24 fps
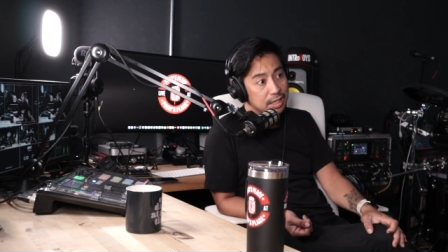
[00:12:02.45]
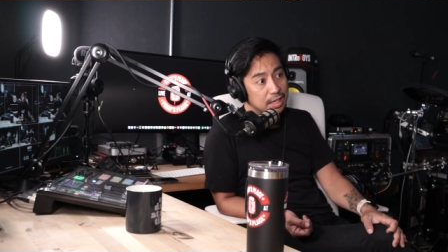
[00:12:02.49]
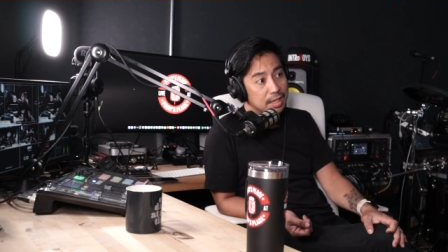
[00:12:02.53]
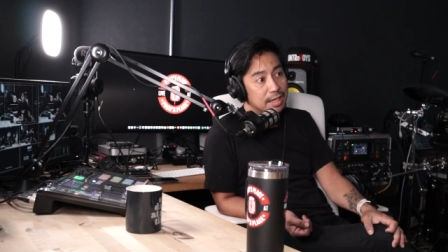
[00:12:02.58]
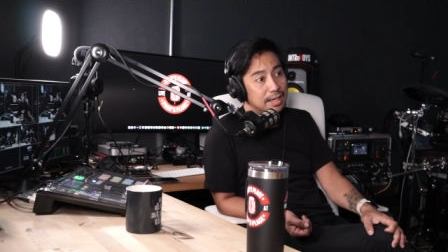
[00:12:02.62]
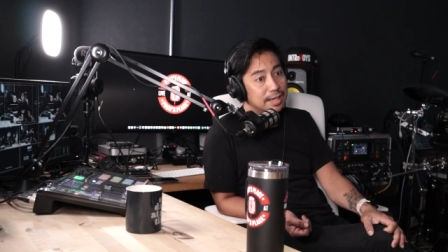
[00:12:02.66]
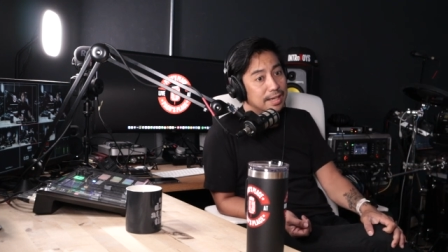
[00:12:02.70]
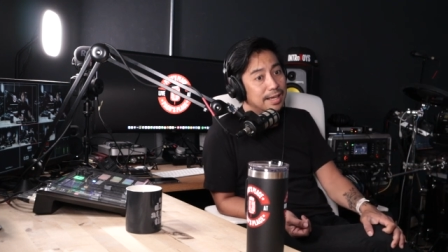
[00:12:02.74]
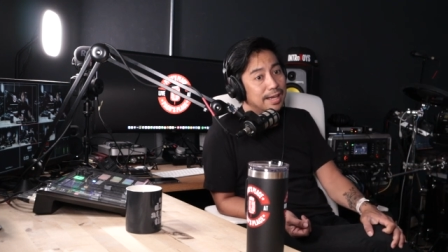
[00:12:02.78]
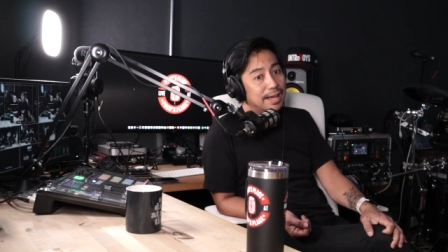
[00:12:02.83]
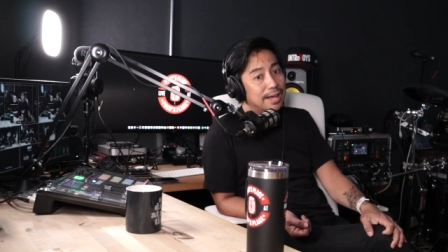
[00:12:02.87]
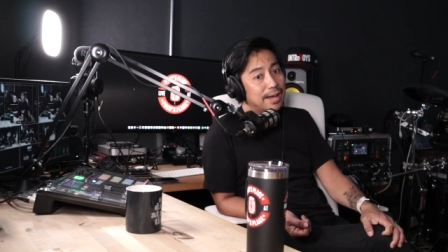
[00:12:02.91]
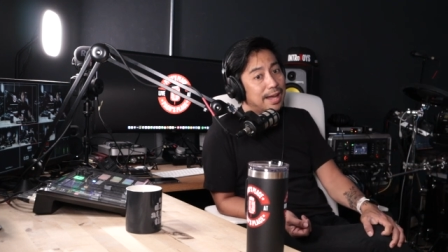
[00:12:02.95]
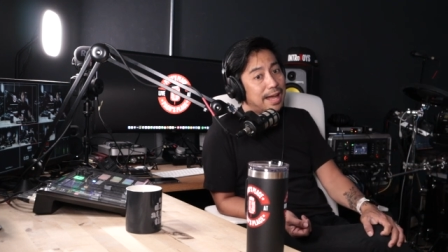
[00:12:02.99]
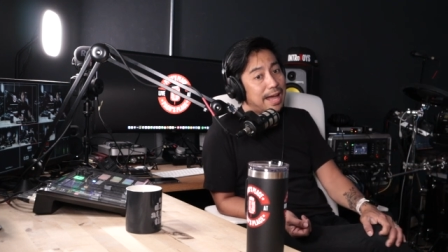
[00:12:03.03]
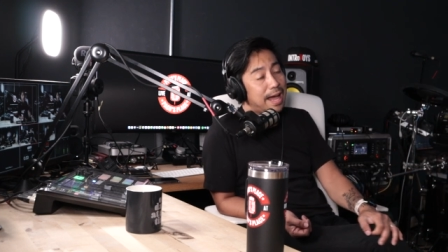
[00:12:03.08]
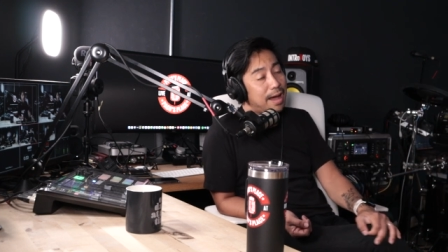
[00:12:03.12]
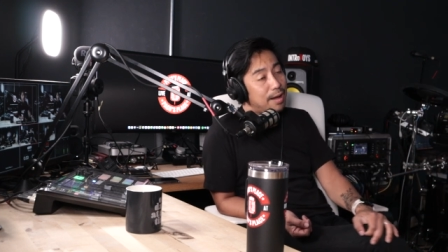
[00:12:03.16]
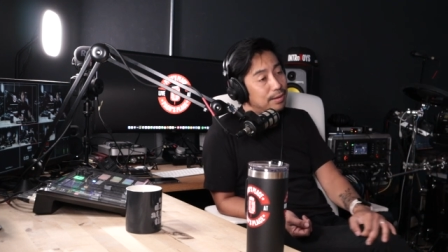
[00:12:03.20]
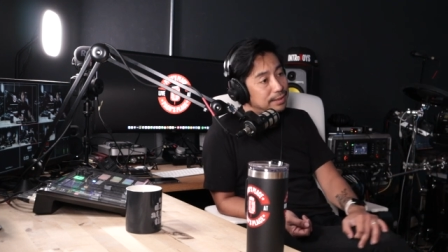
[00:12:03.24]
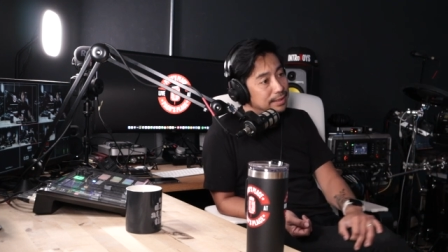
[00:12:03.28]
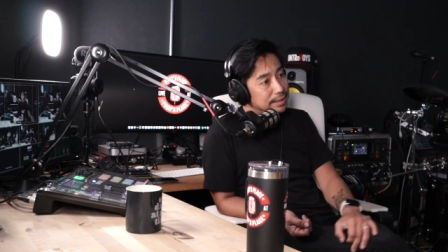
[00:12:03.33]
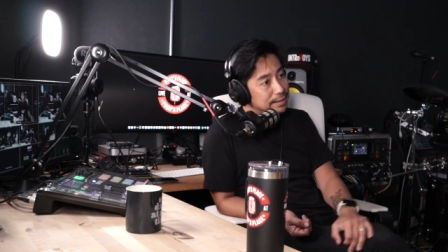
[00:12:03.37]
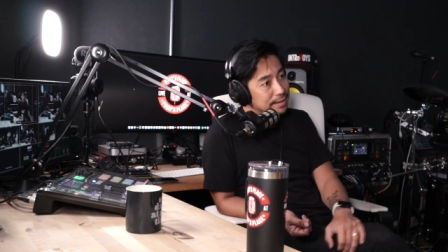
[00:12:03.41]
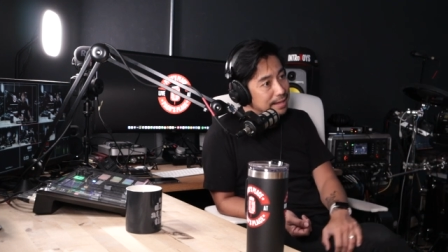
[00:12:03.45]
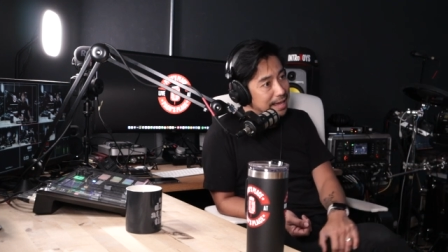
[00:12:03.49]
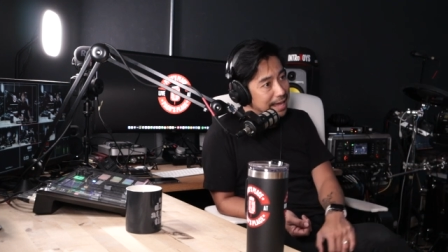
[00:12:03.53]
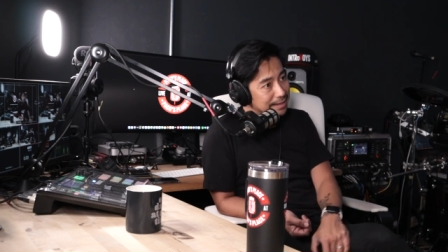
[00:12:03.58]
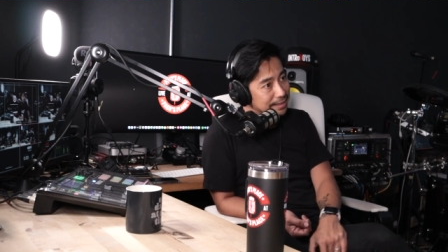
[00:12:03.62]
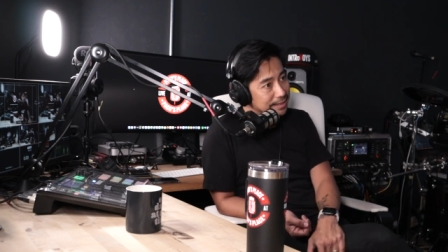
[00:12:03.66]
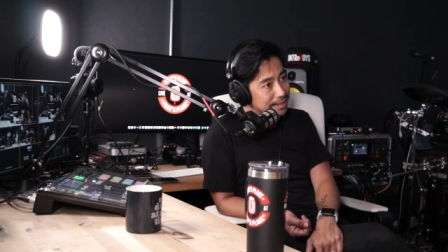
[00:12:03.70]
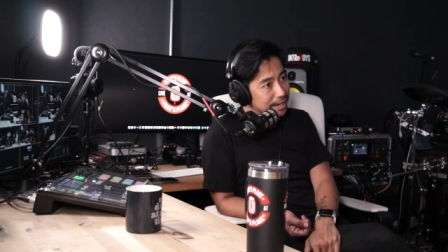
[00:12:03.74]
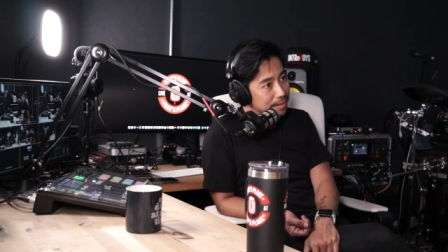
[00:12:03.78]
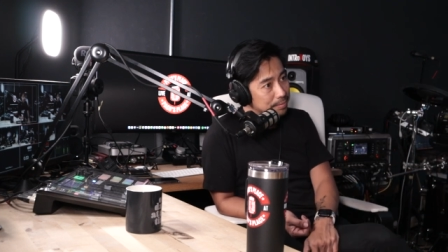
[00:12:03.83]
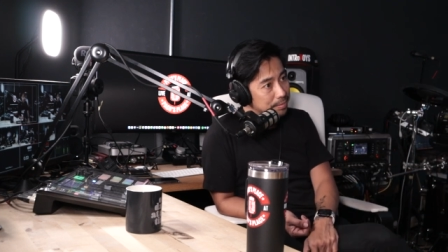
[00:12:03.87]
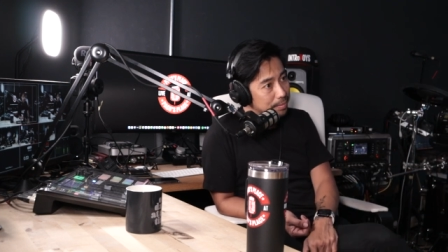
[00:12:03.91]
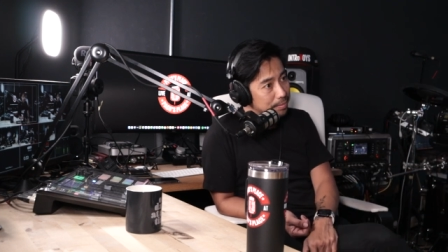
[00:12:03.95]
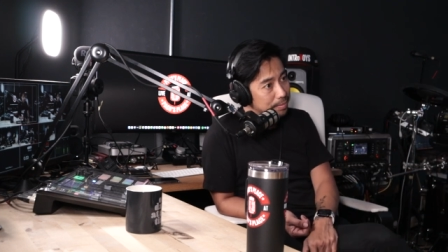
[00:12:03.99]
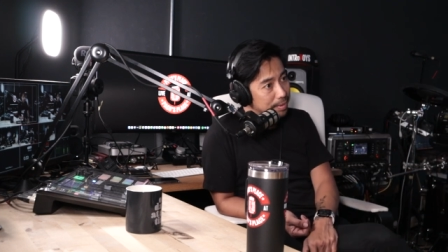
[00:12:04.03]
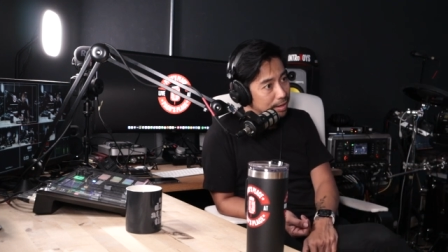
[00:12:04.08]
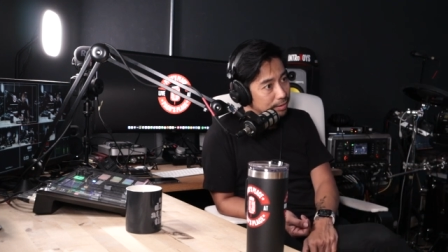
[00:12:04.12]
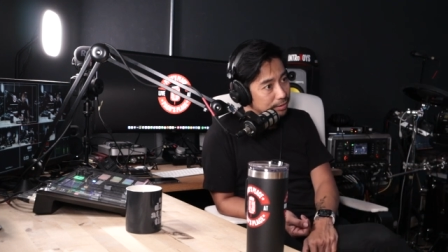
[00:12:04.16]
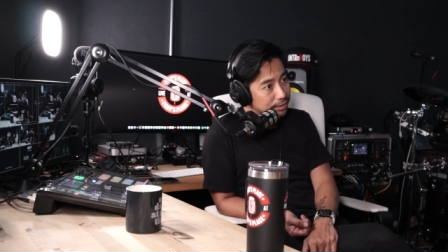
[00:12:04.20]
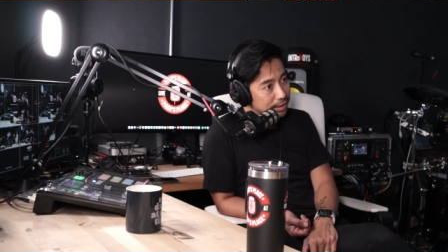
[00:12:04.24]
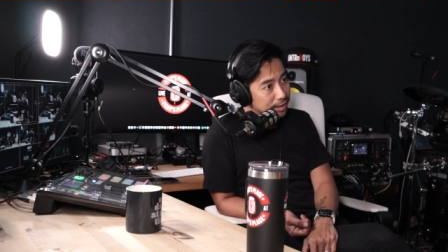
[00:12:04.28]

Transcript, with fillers: Mm-hmm. How did that come about